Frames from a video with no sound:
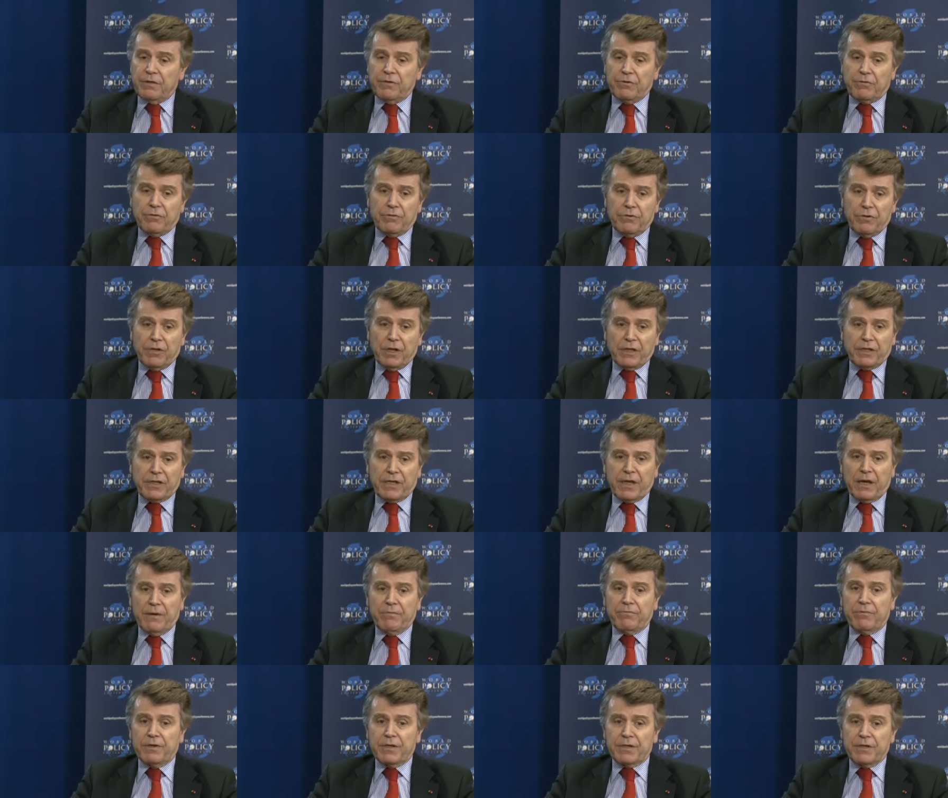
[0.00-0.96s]
could not
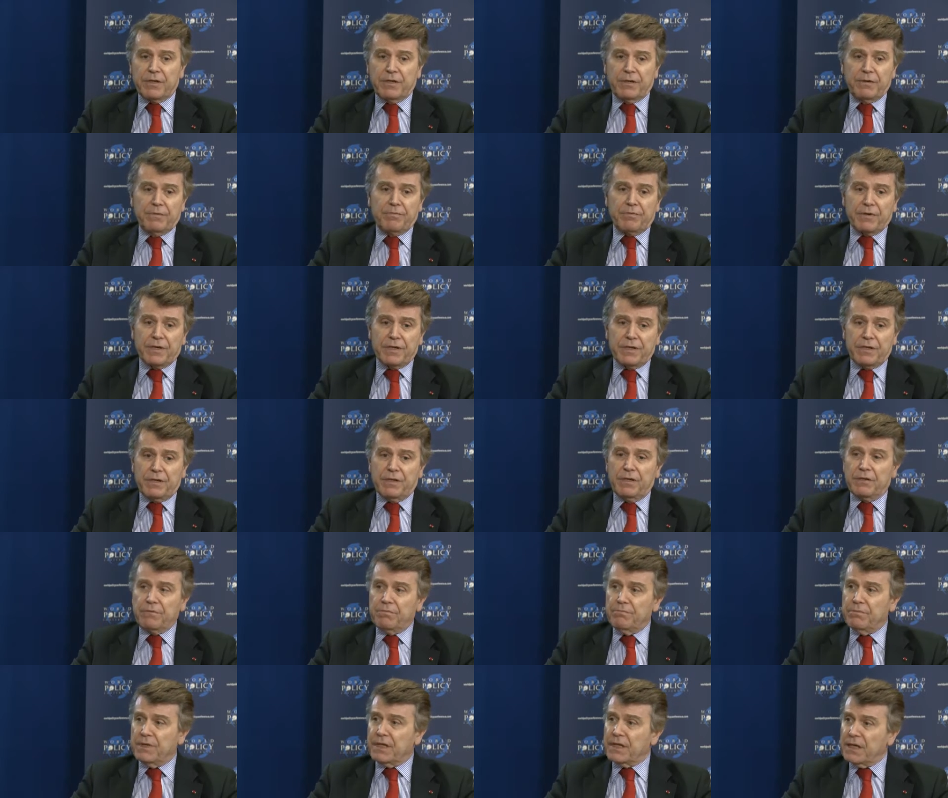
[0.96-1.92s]
come, was
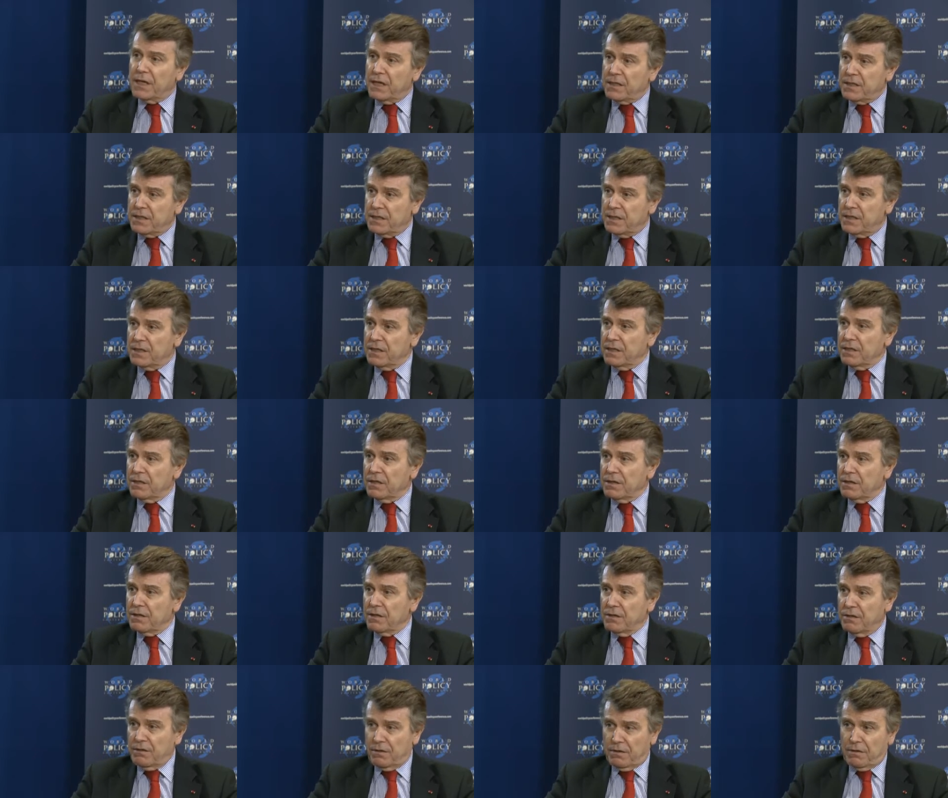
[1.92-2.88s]
President Mikati,
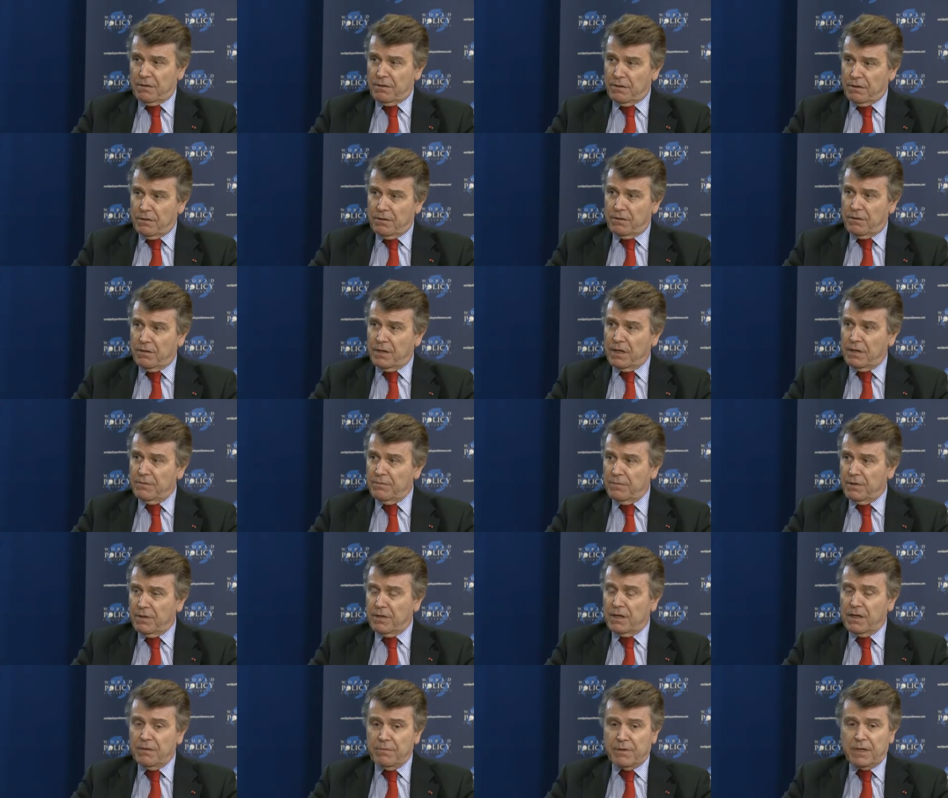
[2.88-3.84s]

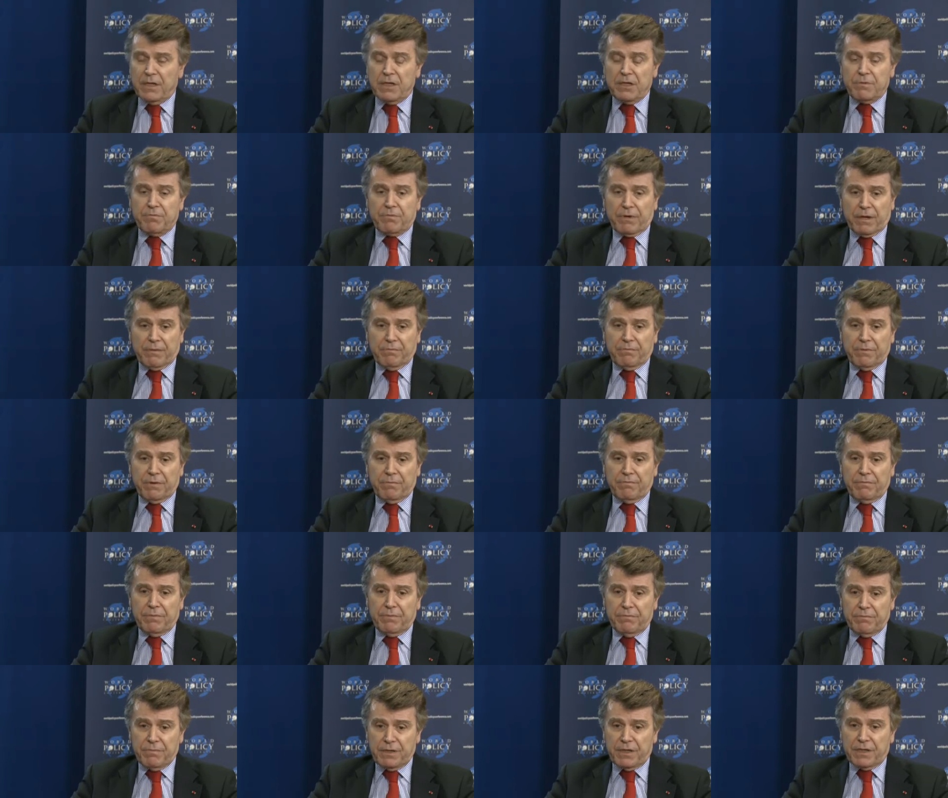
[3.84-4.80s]
the Lebanese Prime
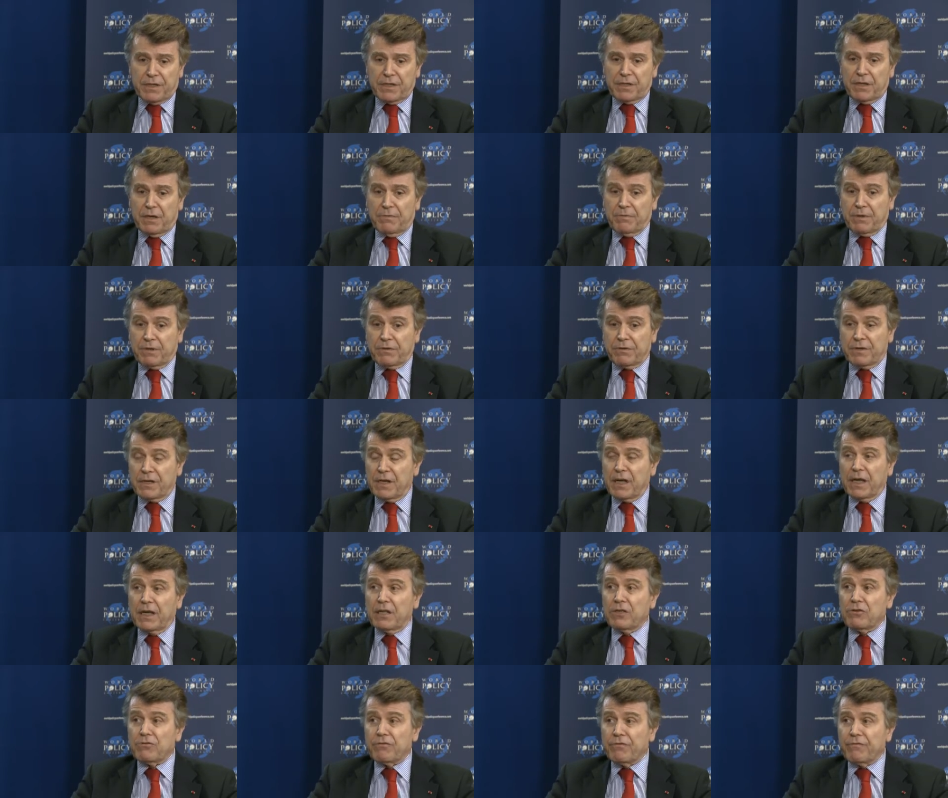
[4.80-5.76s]
Minister, because he
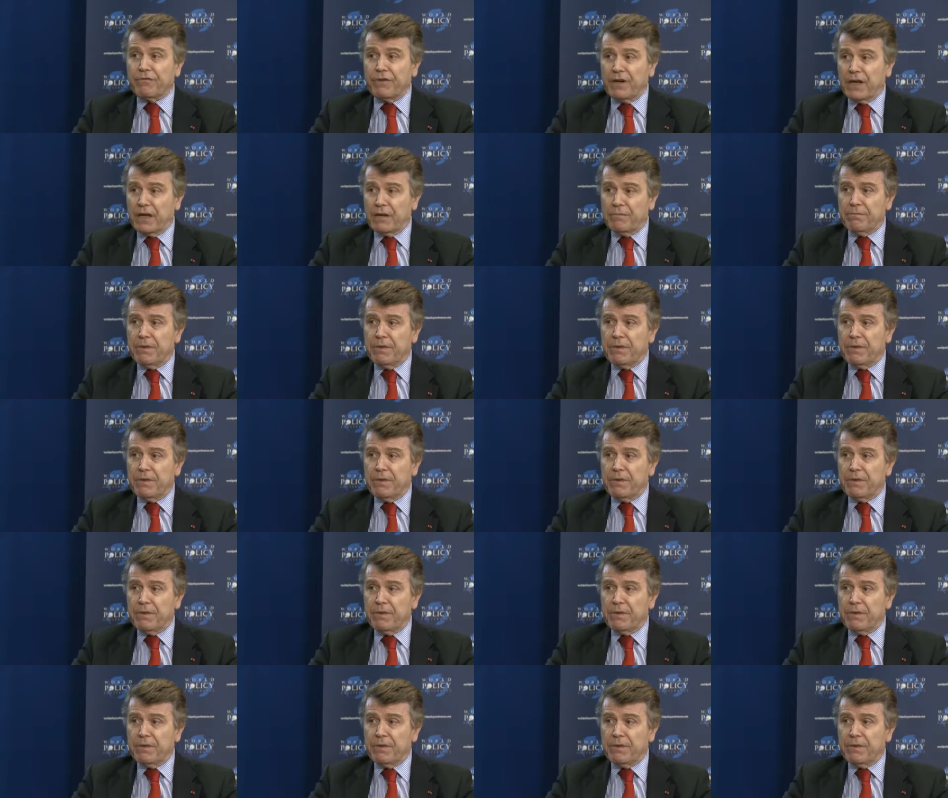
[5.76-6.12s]
had to fly